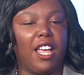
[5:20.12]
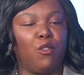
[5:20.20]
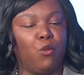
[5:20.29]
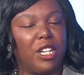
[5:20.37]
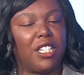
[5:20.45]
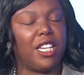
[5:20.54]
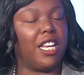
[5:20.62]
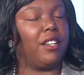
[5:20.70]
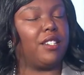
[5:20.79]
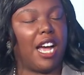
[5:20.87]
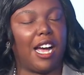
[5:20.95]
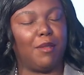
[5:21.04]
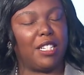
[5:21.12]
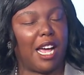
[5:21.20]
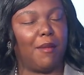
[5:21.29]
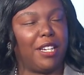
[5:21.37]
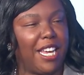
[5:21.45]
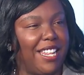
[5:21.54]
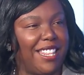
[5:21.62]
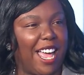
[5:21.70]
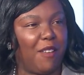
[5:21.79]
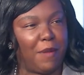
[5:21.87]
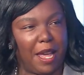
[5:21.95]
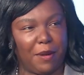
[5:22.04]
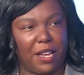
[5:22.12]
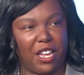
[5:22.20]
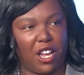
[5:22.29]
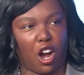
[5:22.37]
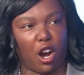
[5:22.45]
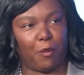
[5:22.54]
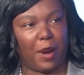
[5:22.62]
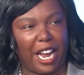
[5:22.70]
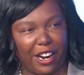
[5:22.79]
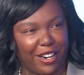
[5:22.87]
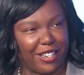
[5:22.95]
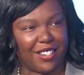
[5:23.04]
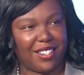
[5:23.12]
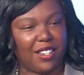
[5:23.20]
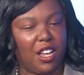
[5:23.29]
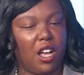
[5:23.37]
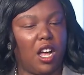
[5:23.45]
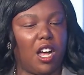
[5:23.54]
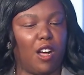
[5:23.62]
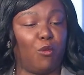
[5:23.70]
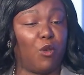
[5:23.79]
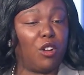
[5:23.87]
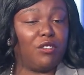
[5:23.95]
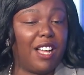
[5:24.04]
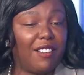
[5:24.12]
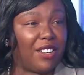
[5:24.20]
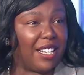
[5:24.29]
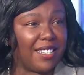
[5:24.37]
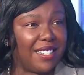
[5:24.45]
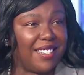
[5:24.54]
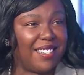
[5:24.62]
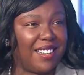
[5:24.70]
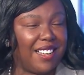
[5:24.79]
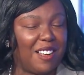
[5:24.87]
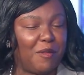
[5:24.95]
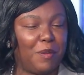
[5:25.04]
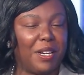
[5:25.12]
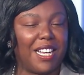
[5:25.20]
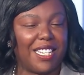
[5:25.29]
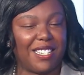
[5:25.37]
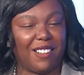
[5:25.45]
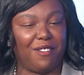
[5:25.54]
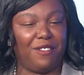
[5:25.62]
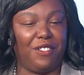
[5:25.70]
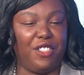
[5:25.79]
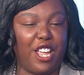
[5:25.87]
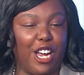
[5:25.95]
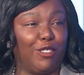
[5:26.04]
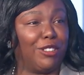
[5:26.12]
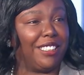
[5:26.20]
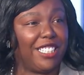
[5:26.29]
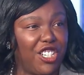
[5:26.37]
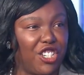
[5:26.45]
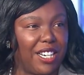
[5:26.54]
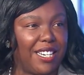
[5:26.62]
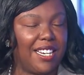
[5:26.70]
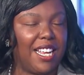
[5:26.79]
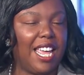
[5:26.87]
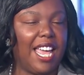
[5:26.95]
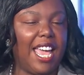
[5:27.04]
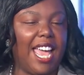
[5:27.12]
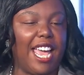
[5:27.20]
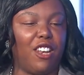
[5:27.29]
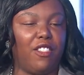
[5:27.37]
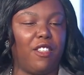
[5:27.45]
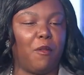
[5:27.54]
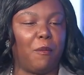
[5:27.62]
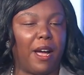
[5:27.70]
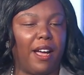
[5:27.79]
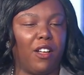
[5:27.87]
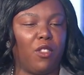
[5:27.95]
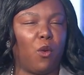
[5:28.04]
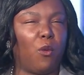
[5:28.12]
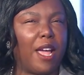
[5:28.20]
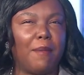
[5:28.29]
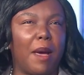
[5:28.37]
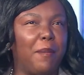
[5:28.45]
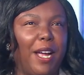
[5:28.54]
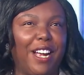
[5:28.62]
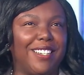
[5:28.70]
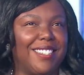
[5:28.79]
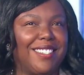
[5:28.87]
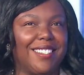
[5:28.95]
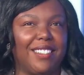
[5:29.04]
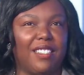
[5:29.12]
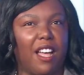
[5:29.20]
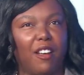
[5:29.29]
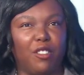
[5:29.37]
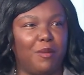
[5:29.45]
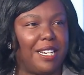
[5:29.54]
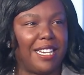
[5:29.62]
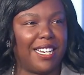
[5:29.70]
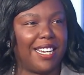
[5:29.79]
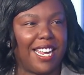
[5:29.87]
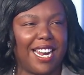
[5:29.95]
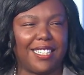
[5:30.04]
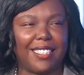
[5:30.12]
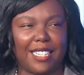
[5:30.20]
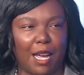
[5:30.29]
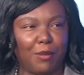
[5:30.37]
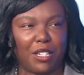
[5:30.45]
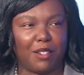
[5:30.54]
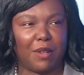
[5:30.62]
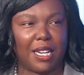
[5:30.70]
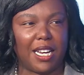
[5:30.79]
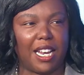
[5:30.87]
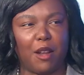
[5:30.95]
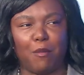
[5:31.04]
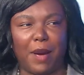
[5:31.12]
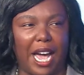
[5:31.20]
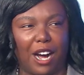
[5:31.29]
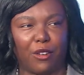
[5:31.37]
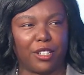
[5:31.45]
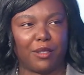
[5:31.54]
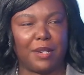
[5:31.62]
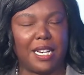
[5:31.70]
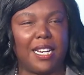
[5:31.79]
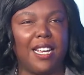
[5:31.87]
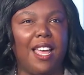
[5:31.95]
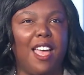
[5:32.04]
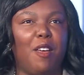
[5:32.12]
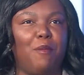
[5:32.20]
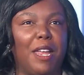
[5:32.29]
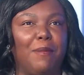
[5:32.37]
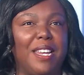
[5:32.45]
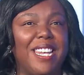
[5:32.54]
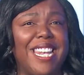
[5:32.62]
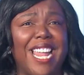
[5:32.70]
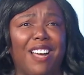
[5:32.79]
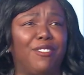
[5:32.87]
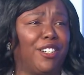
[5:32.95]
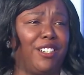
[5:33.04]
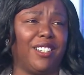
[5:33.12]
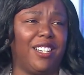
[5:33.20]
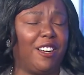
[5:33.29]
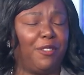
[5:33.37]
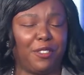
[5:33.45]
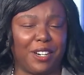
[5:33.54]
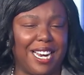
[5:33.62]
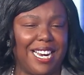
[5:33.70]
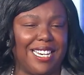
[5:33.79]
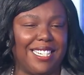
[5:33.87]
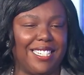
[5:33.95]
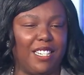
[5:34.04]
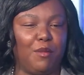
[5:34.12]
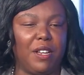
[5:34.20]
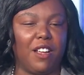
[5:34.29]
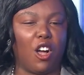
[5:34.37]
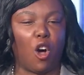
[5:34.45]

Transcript: we see it time and time again that maybe our parents um, won't love us um, because of their religion. And the, my, the way my parents loved me and accepted me and empowered me made me never afraid to be